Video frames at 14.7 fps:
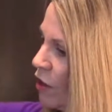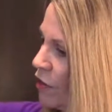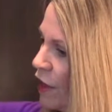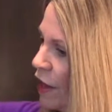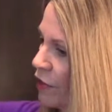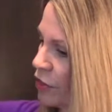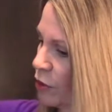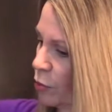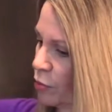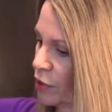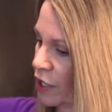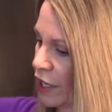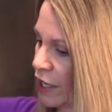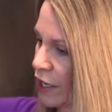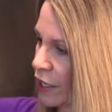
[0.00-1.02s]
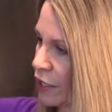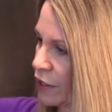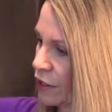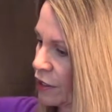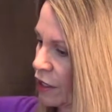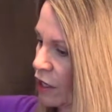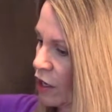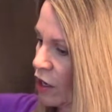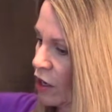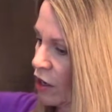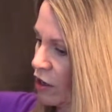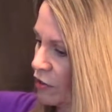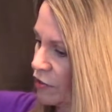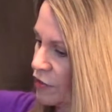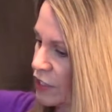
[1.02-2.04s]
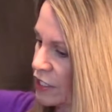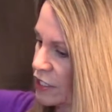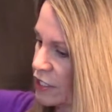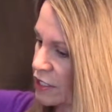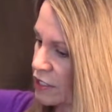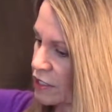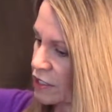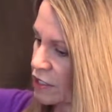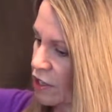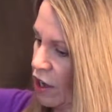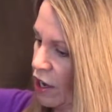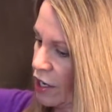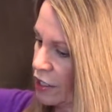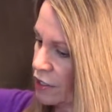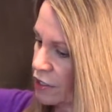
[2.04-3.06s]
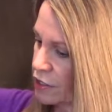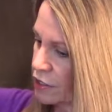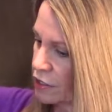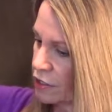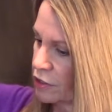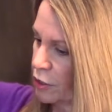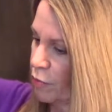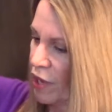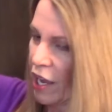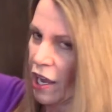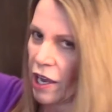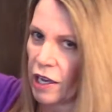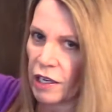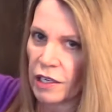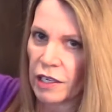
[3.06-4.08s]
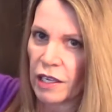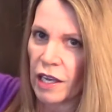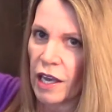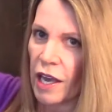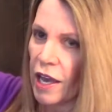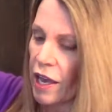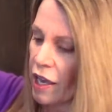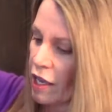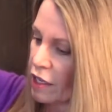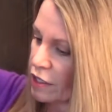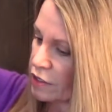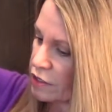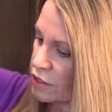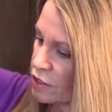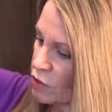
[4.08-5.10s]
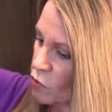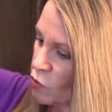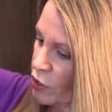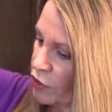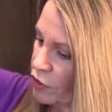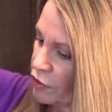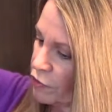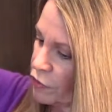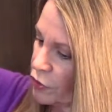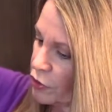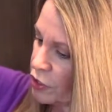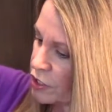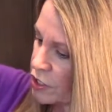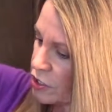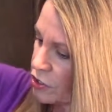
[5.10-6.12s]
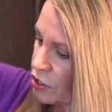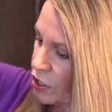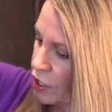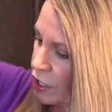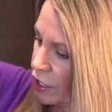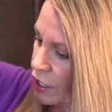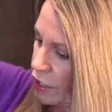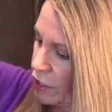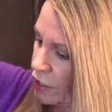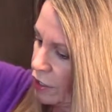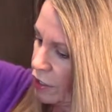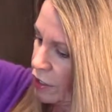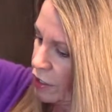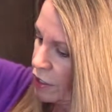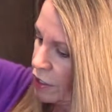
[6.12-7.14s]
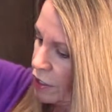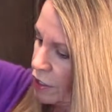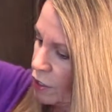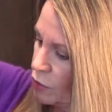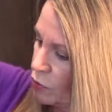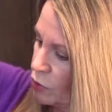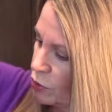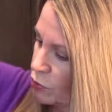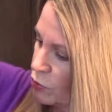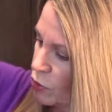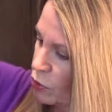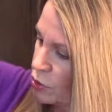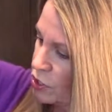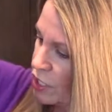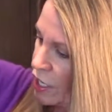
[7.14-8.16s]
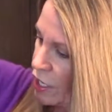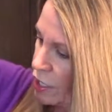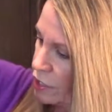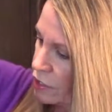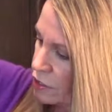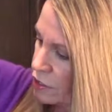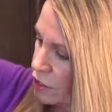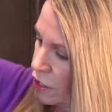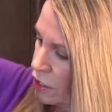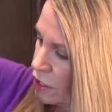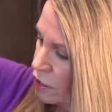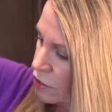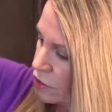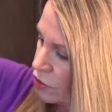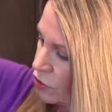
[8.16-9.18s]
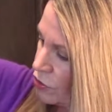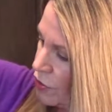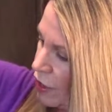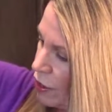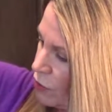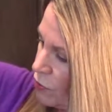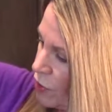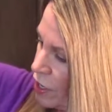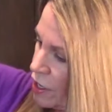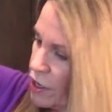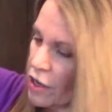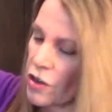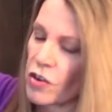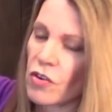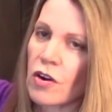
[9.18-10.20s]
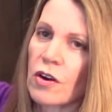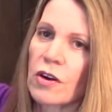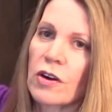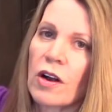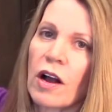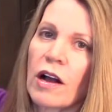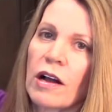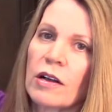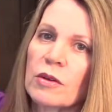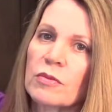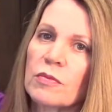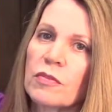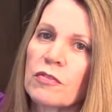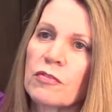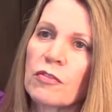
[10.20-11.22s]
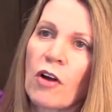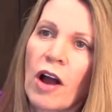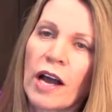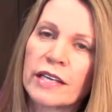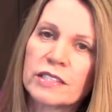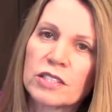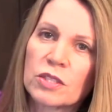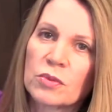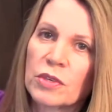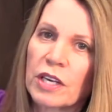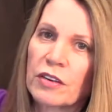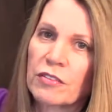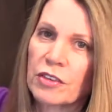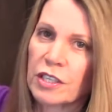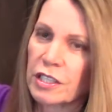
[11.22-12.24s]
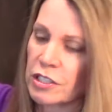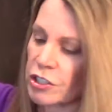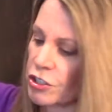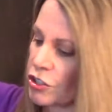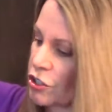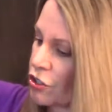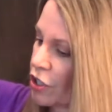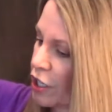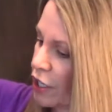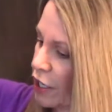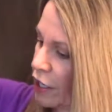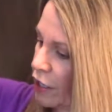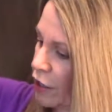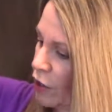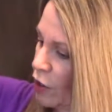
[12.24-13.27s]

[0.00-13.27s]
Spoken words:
that, the blade, fits inside the pan, and when the food is cooking, it will rotate, so that way your fries or whatever it is you're cooking